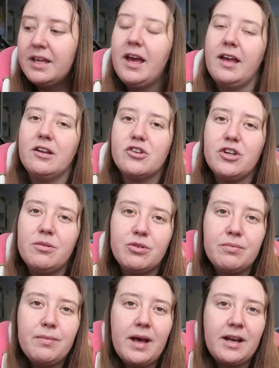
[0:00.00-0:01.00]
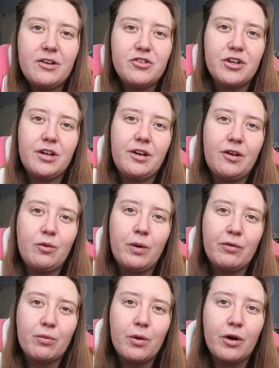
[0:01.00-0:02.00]
yeah, in terms of managing
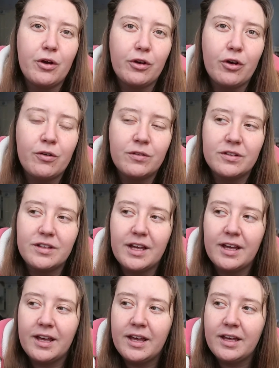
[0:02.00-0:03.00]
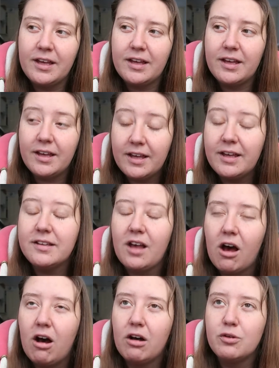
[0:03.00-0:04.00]
with work, obviously it hit, it is
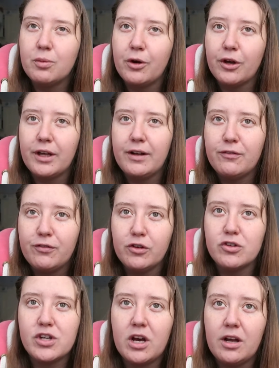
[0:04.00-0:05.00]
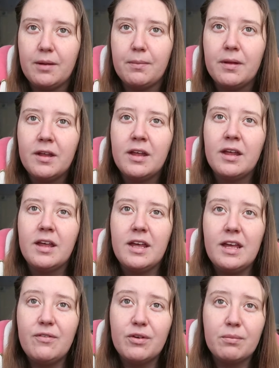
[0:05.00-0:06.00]
hard working full time,
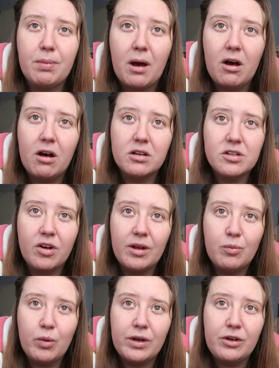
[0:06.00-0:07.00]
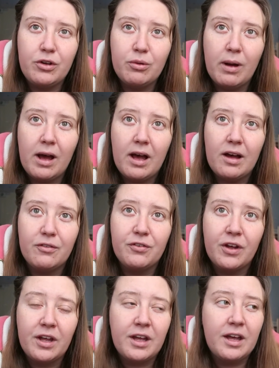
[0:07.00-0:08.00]
even part time when you have
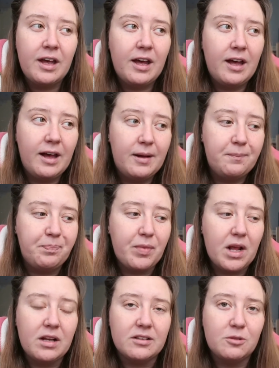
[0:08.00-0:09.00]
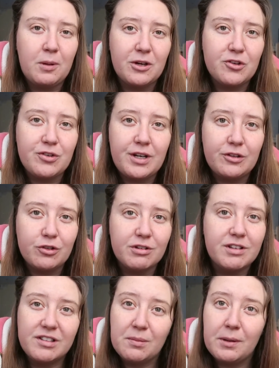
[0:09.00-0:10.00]
um, like special needs or
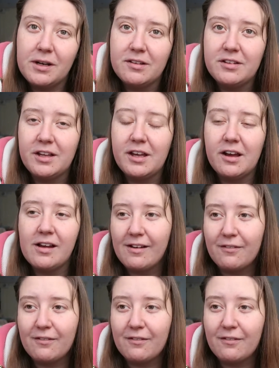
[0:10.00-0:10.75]
a disability. I